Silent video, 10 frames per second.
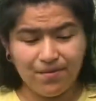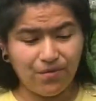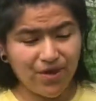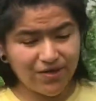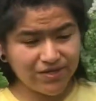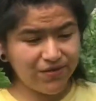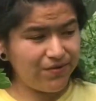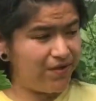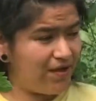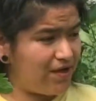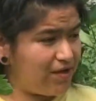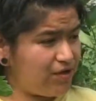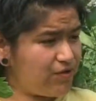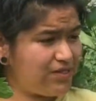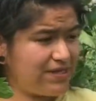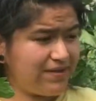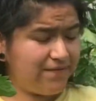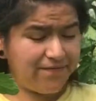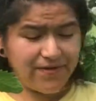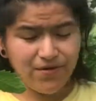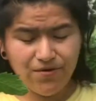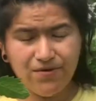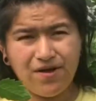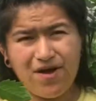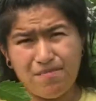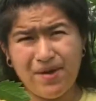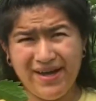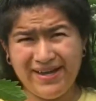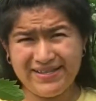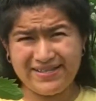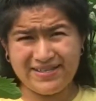We also used to fill our pints.